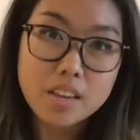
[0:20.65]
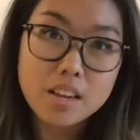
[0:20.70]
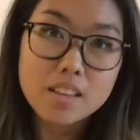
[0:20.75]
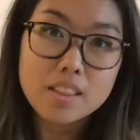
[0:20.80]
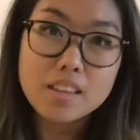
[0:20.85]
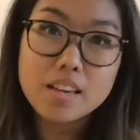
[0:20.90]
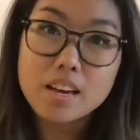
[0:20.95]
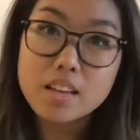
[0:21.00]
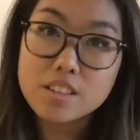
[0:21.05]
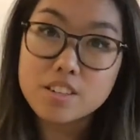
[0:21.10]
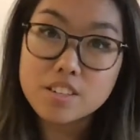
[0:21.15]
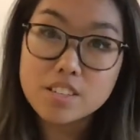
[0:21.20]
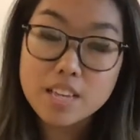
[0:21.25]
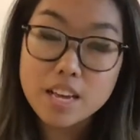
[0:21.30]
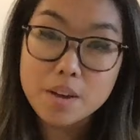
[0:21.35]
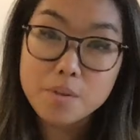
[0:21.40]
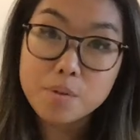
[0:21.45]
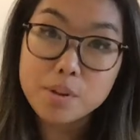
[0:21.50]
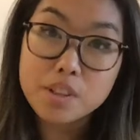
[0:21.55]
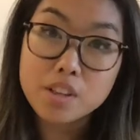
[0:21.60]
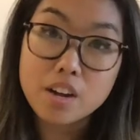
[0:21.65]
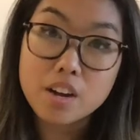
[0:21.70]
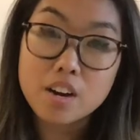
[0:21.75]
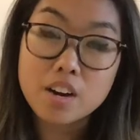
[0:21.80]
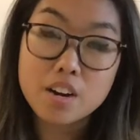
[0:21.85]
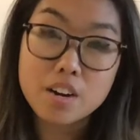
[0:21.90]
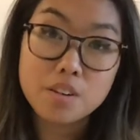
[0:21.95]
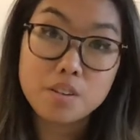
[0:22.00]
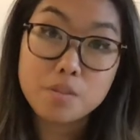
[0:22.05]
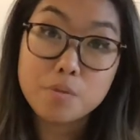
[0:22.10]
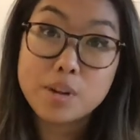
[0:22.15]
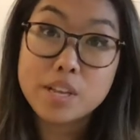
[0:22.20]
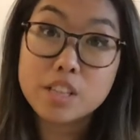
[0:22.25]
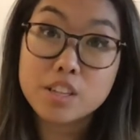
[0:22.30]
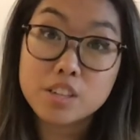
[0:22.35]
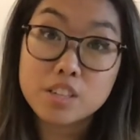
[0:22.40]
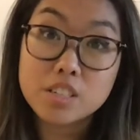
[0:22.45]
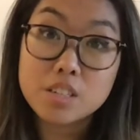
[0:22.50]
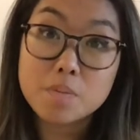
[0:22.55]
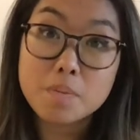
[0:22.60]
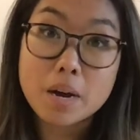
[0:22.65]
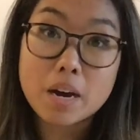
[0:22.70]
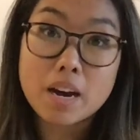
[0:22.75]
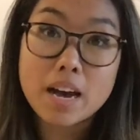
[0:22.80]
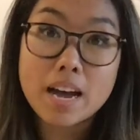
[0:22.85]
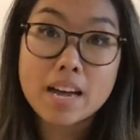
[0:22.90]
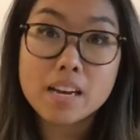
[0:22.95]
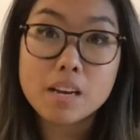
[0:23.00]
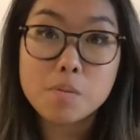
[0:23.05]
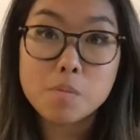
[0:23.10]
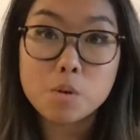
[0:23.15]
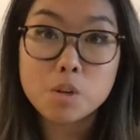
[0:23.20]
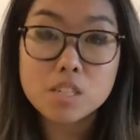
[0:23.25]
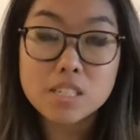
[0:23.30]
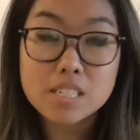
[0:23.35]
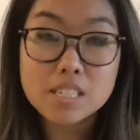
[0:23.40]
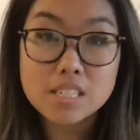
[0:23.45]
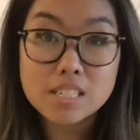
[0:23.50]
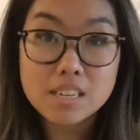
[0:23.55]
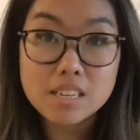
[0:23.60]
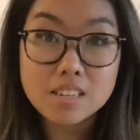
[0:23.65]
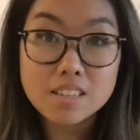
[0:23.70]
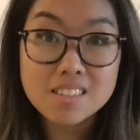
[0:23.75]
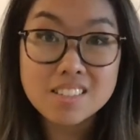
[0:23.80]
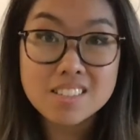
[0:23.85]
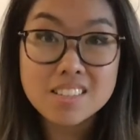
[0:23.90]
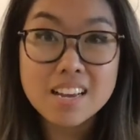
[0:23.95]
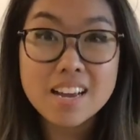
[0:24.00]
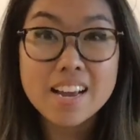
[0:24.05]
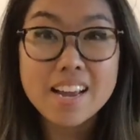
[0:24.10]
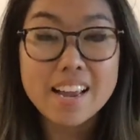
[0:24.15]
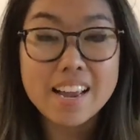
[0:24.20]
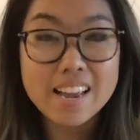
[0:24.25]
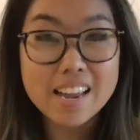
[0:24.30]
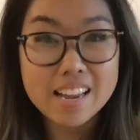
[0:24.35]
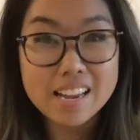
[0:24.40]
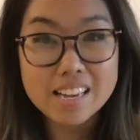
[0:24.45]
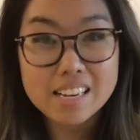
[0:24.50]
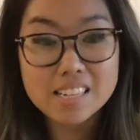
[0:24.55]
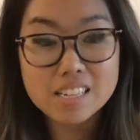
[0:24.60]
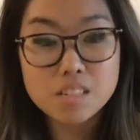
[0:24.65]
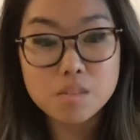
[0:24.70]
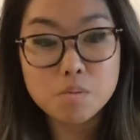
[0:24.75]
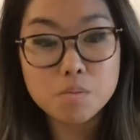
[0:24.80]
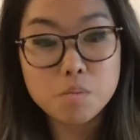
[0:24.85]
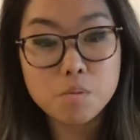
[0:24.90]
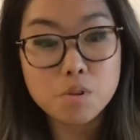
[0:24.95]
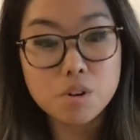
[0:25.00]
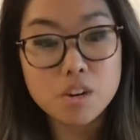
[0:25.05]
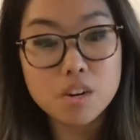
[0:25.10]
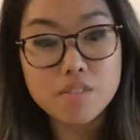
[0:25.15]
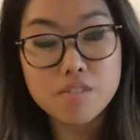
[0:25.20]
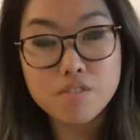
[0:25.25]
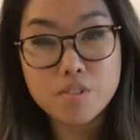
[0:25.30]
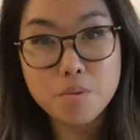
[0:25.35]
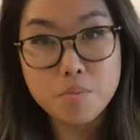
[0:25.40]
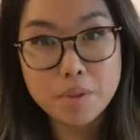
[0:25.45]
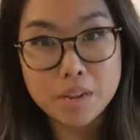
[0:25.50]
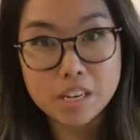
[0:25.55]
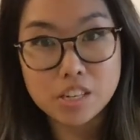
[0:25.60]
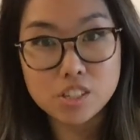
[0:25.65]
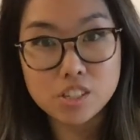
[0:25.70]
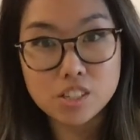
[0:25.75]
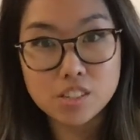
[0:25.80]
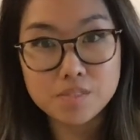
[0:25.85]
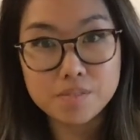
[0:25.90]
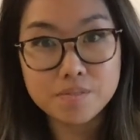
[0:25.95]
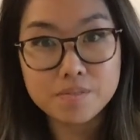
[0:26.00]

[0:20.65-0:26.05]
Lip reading: The other day we learned about adding more details and more information.